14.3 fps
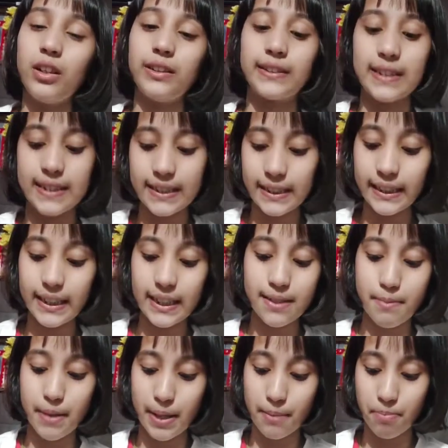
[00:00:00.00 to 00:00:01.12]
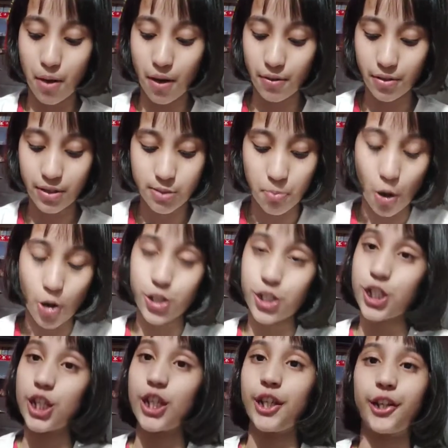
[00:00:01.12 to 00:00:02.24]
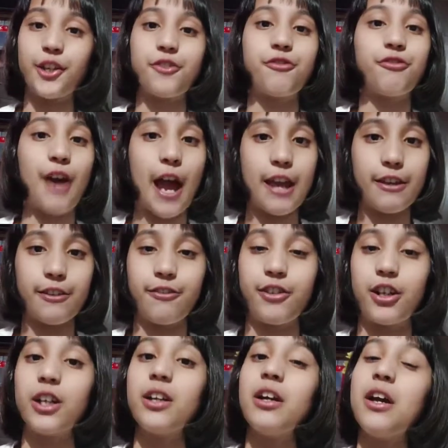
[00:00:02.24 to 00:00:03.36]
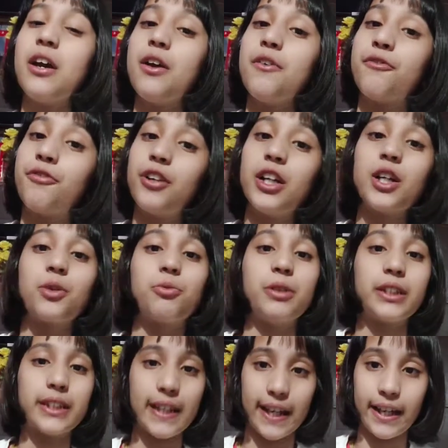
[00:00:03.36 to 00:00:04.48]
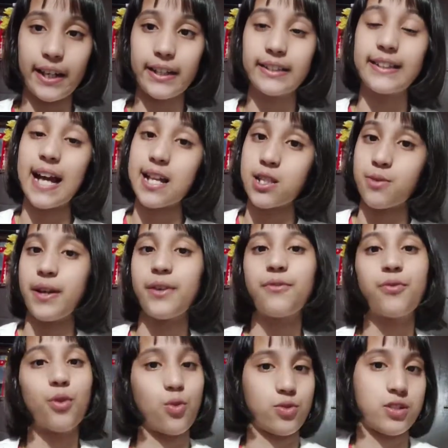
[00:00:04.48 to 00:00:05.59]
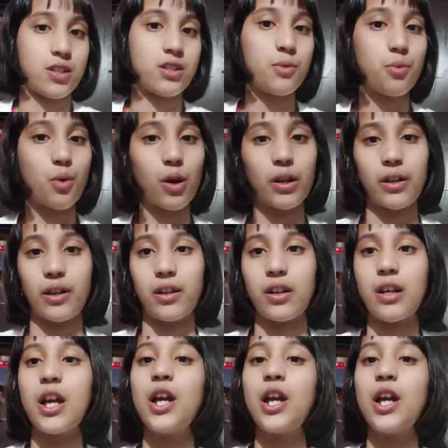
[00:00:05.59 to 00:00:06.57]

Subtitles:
The seed is made up of spongy layer of fiber filled with air. That's why it floats on the water.